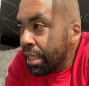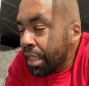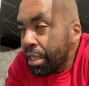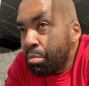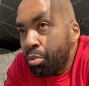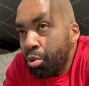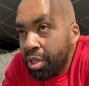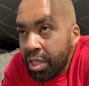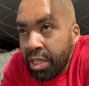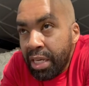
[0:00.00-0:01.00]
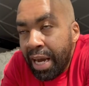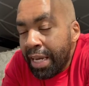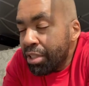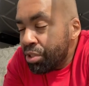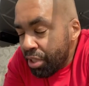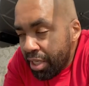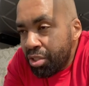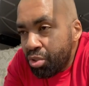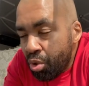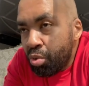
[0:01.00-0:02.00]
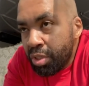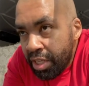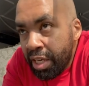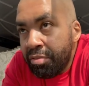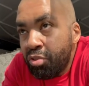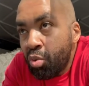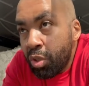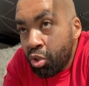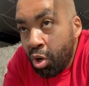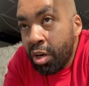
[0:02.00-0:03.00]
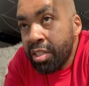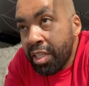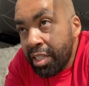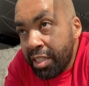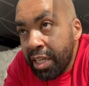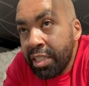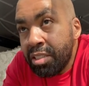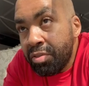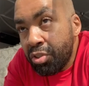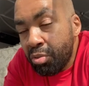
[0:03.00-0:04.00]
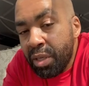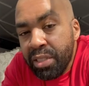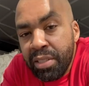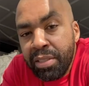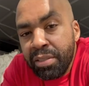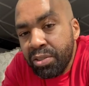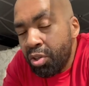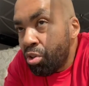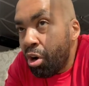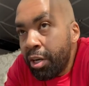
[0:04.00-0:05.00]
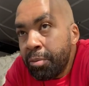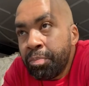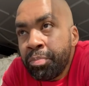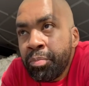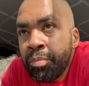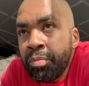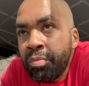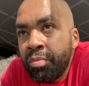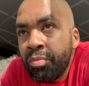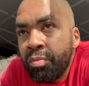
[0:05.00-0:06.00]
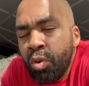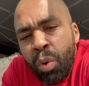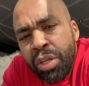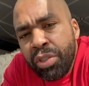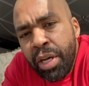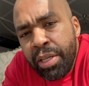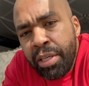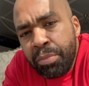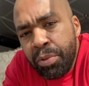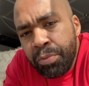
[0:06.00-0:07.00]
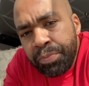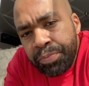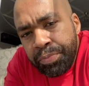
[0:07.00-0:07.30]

an employee. I just don't care. If you are toxic and negative in my circle, you're gone. Why should I keep you?